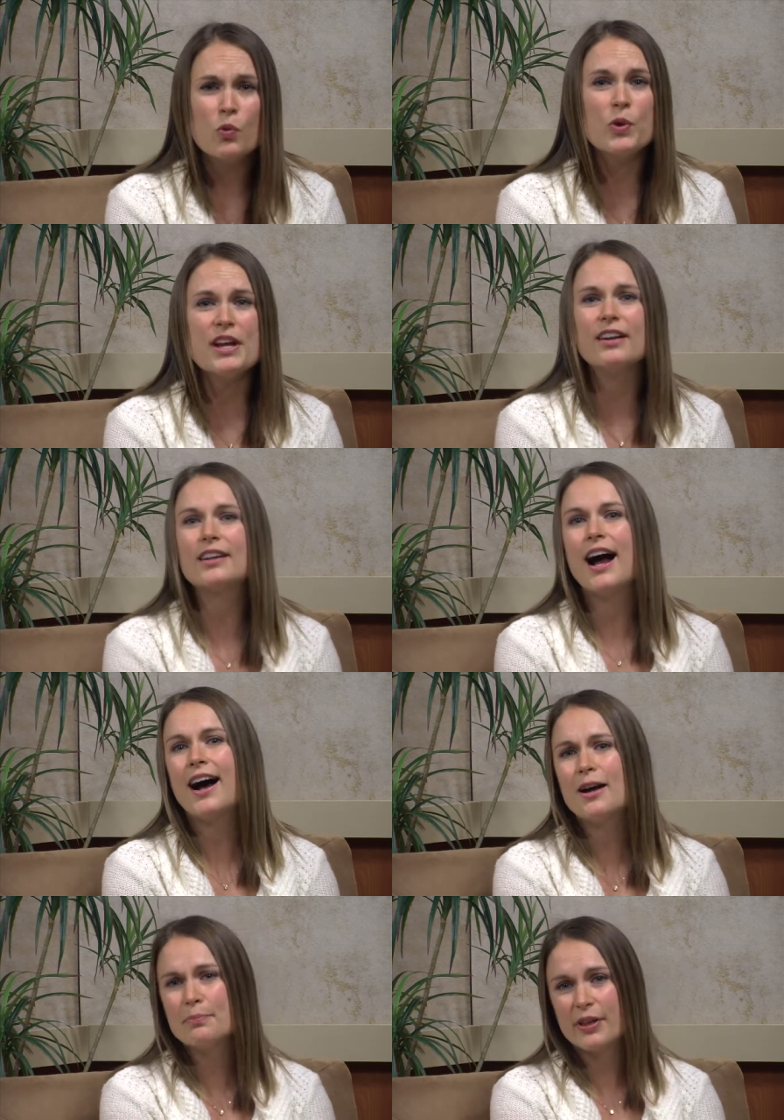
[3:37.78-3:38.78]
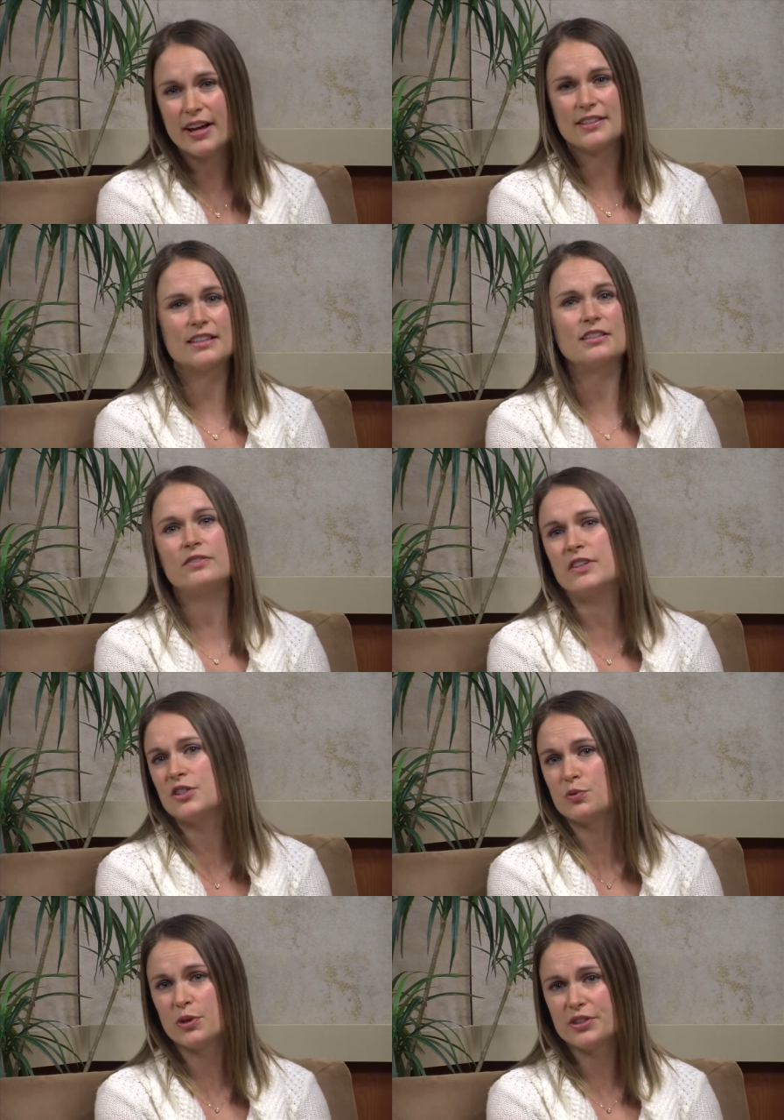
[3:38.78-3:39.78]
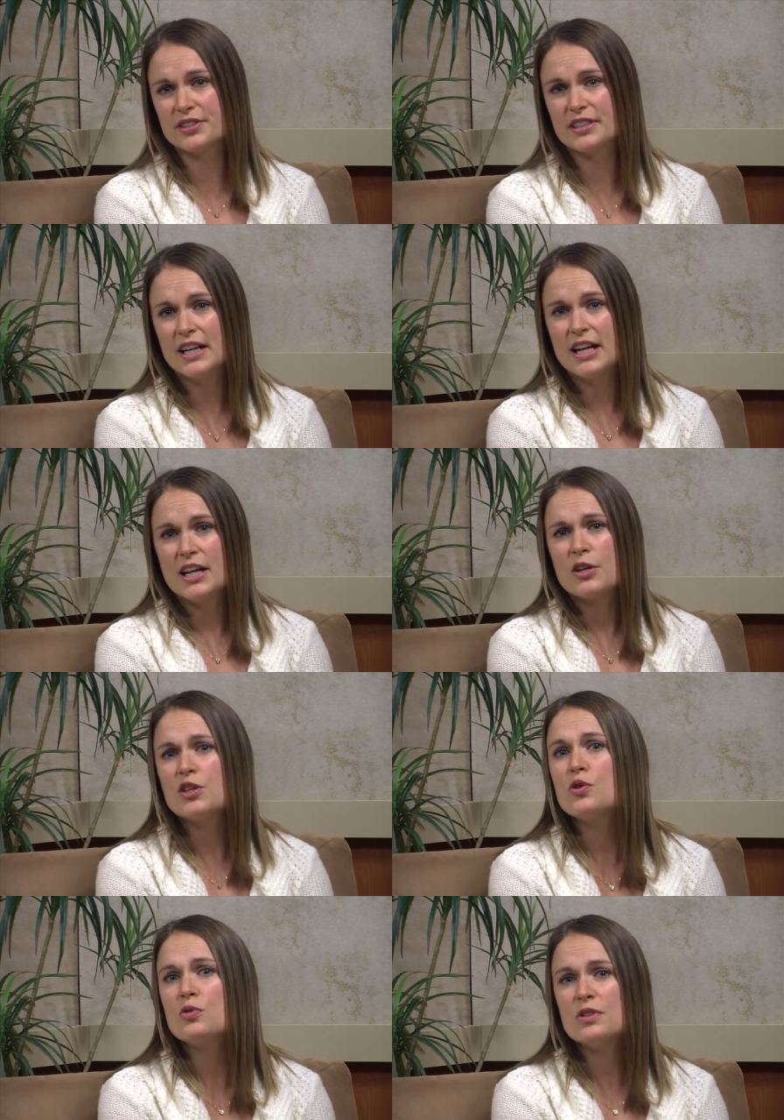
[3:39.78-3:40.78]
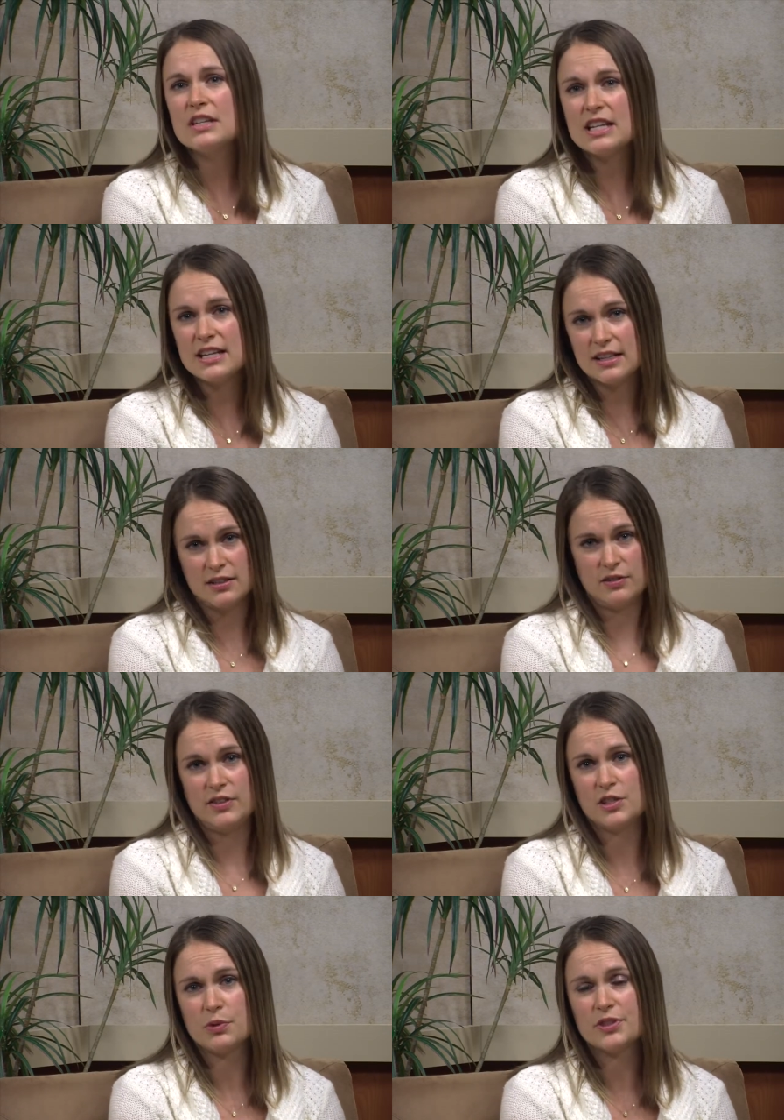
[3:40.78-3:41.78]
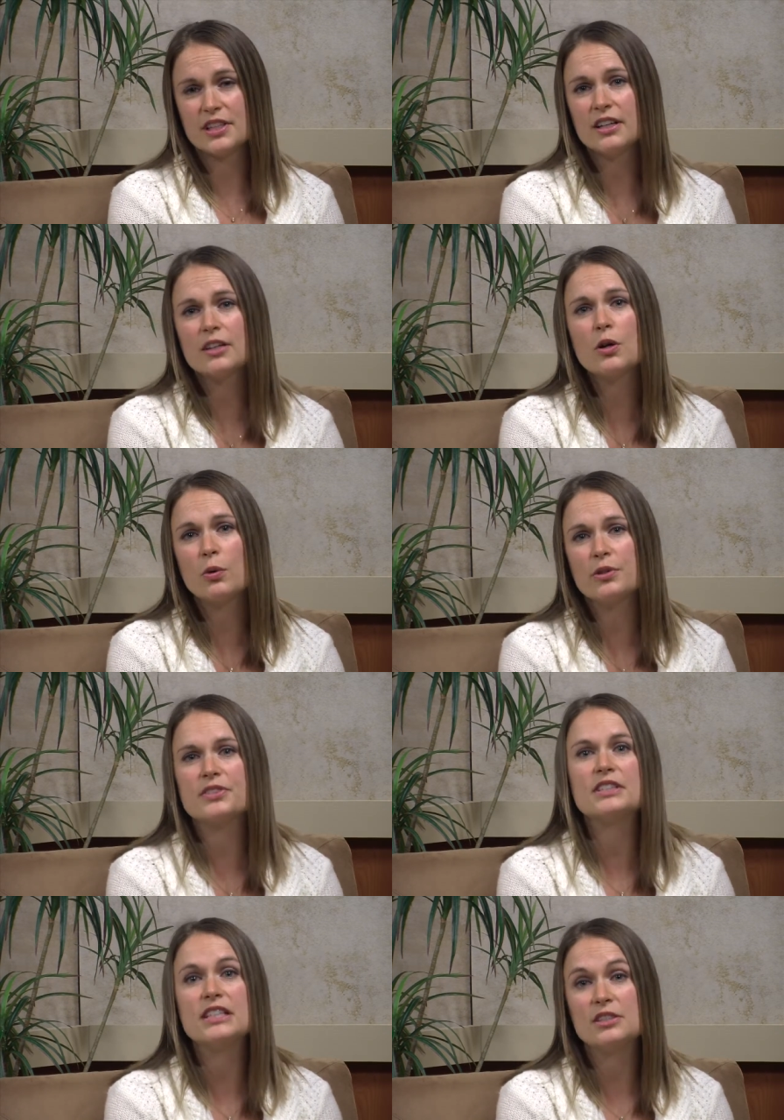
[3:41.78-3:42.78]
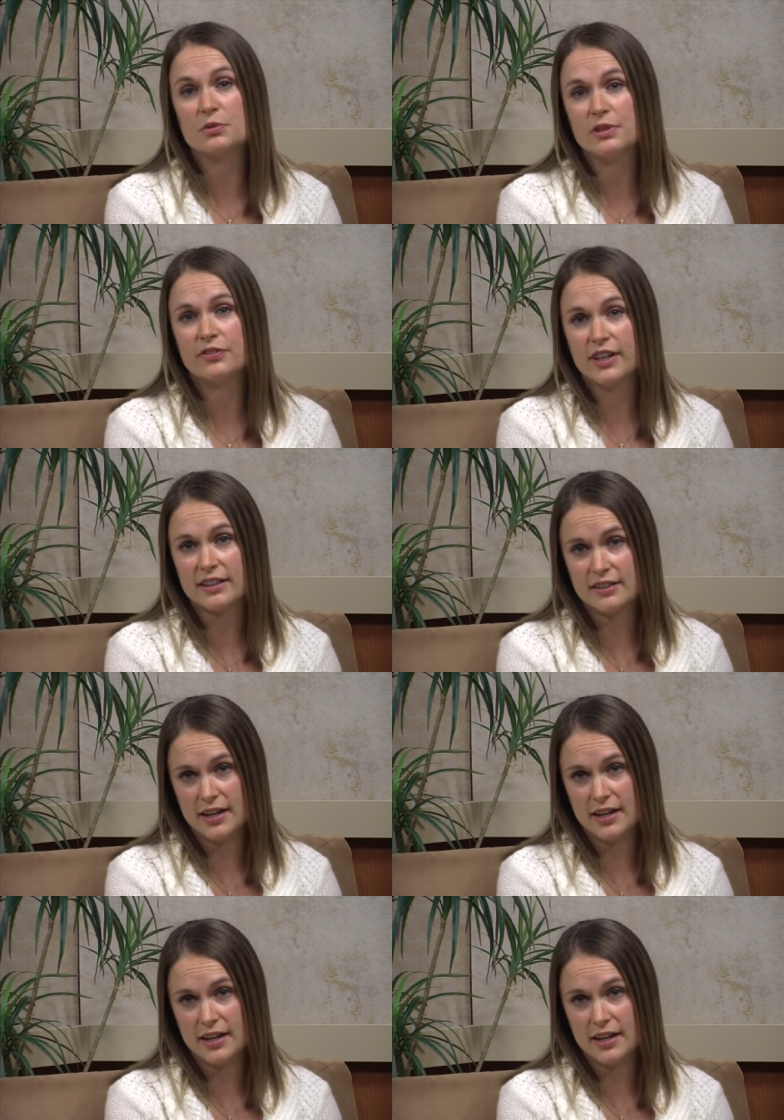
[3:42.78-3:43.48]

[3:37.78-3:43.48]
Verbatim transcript: We are complex individuals, unique individuals, and our goals need to reflect